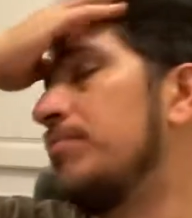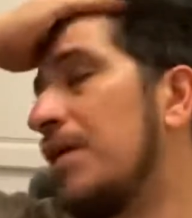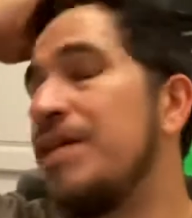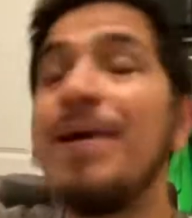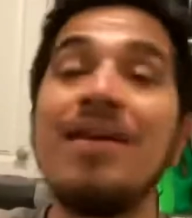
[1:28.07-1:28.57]
My
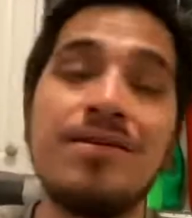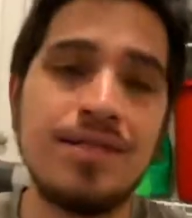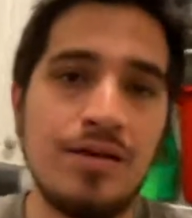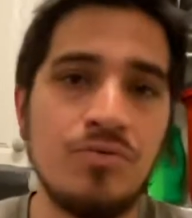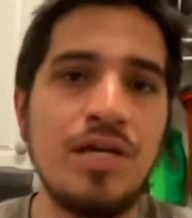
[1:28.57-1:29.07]
dependency
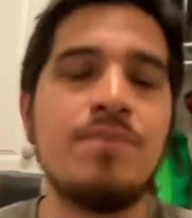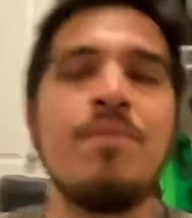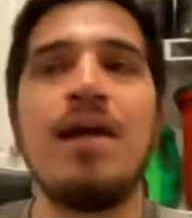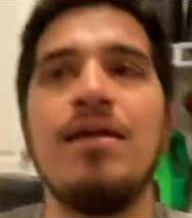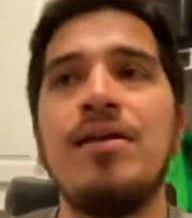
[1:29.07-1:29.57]
on weed
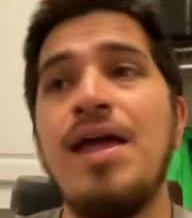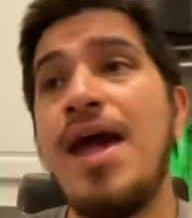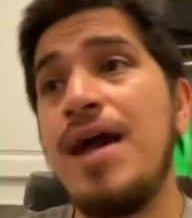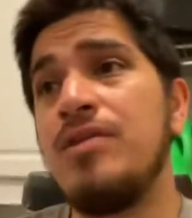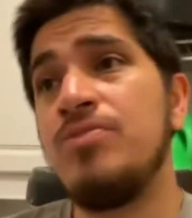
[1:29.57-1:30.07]
might
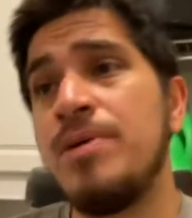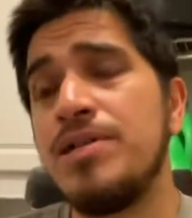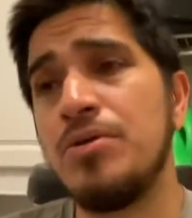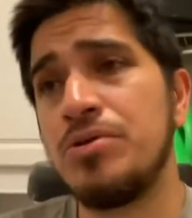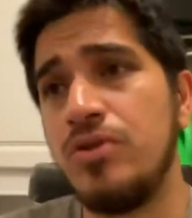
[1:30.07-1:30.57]
add to my
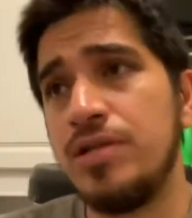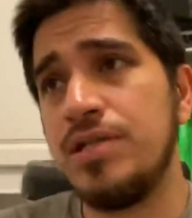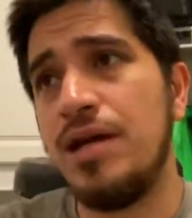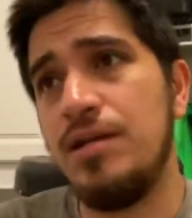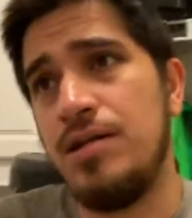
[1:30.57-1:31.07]
social
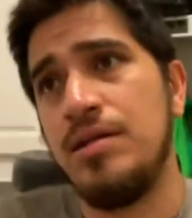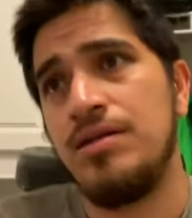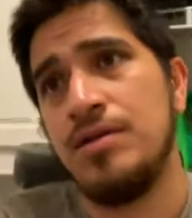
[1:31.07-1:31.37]
anxiety,